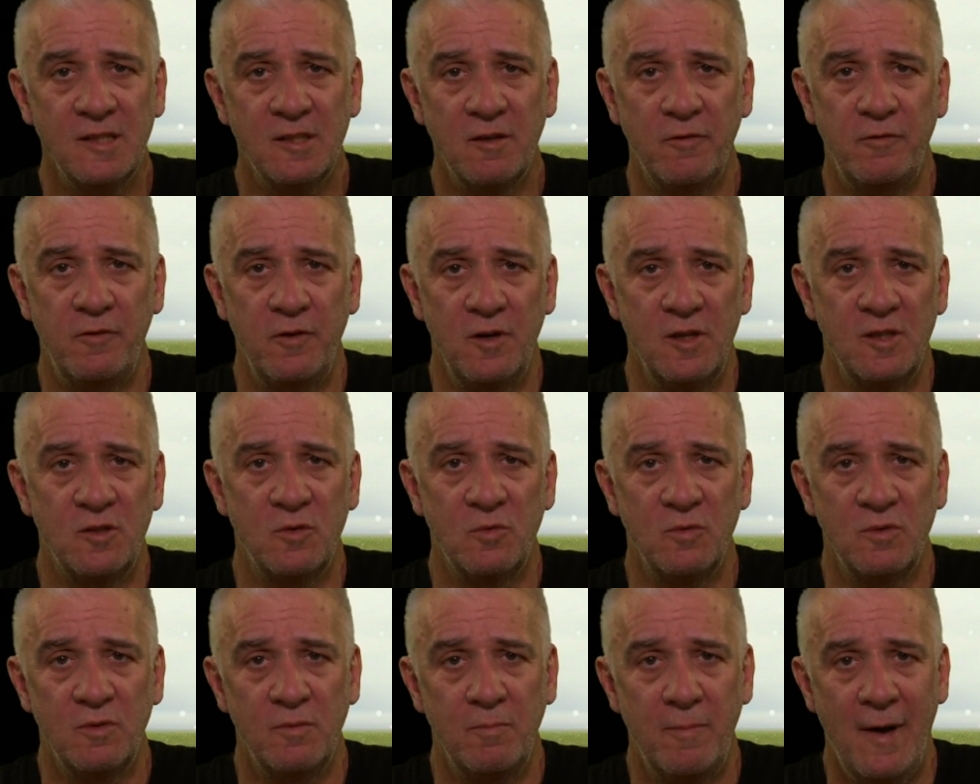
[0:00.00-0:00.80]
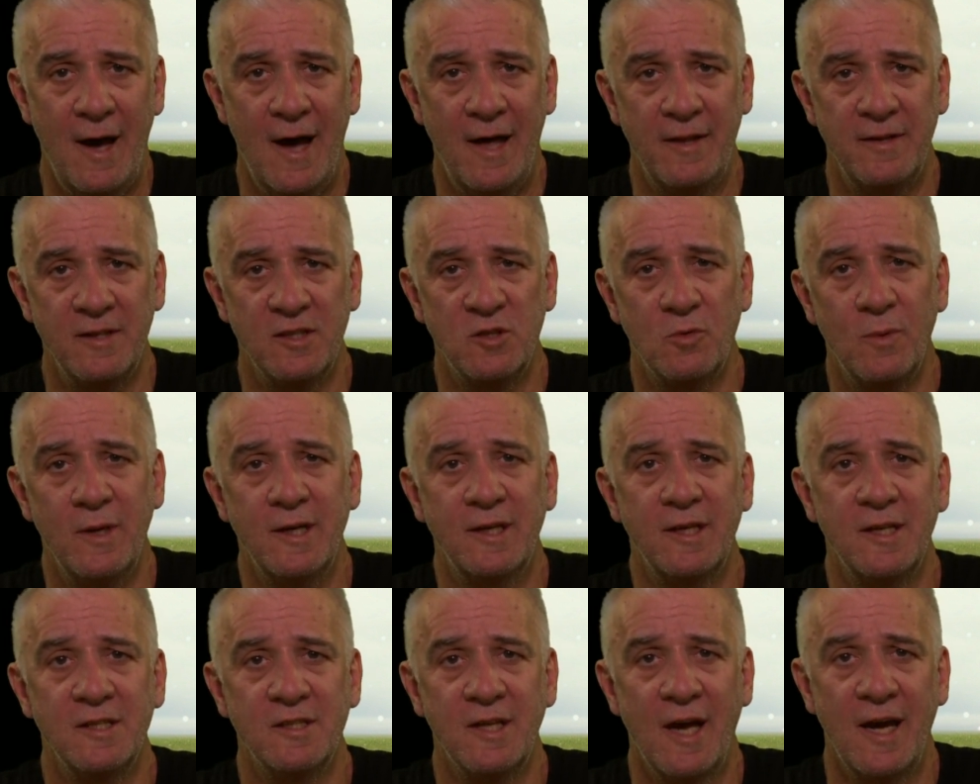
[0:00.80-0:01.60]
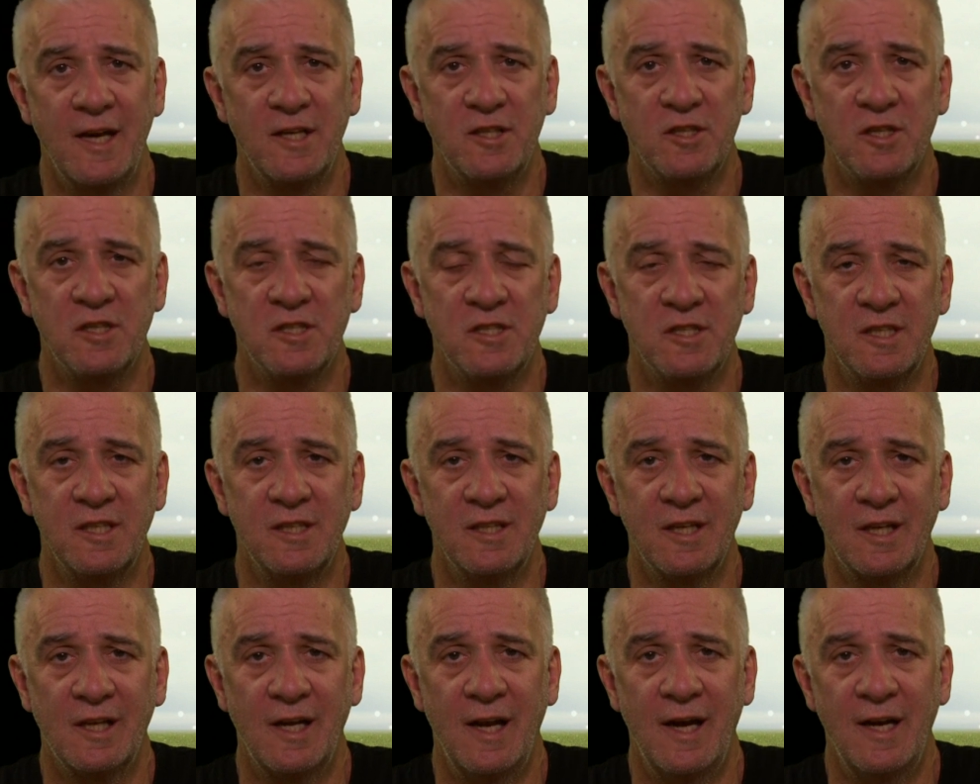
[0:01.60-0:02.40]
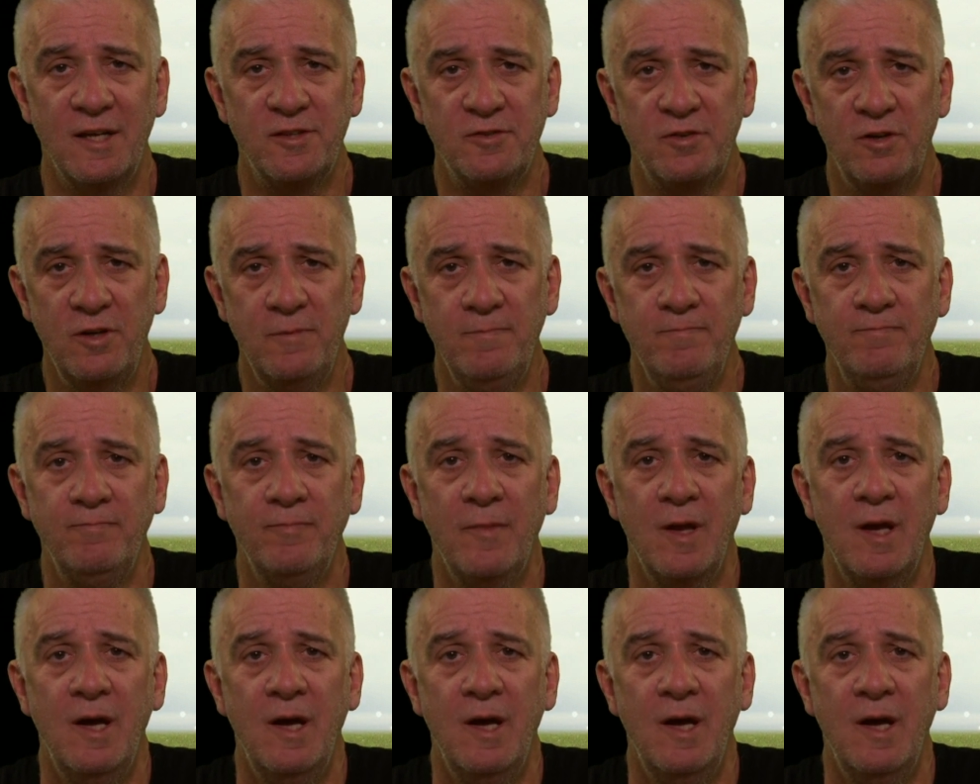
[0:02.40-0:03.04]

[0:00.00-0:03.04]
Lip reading: The first part this week is agency in the classroom,